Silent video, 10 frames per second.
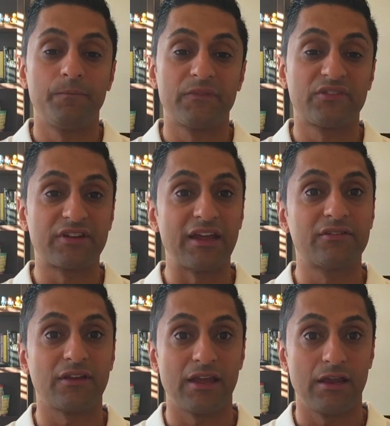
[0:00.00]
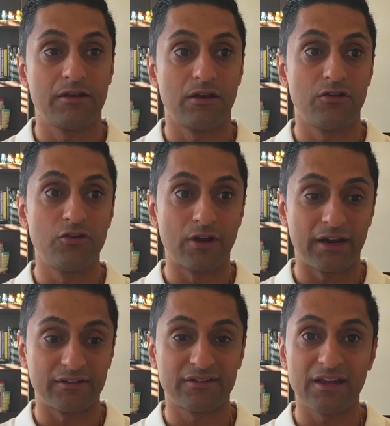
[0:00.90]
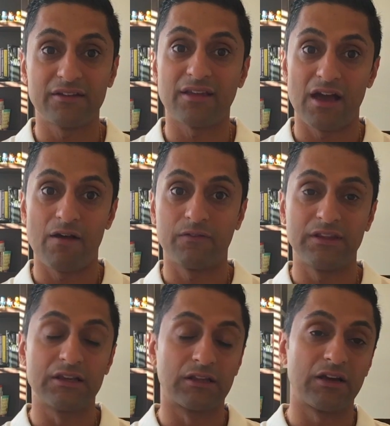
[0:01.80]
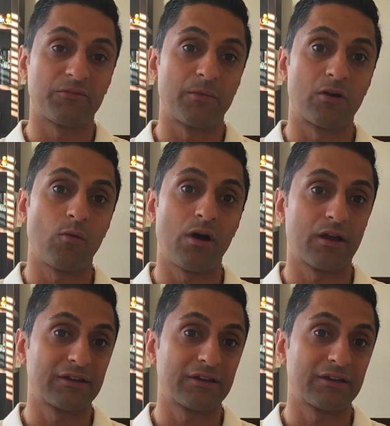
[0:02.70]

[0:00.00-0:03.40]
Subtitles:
states in the United States have legalized marijuana.